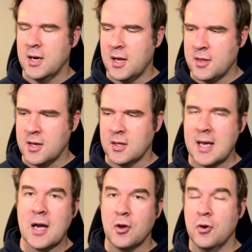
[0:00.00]
And I think
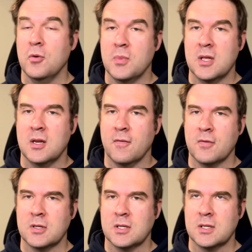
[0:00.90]
that could be the
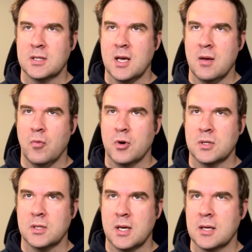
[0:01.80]
difference in this game where
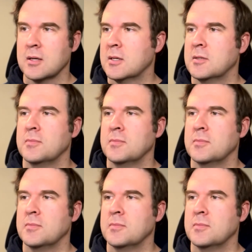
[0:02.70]
it's like,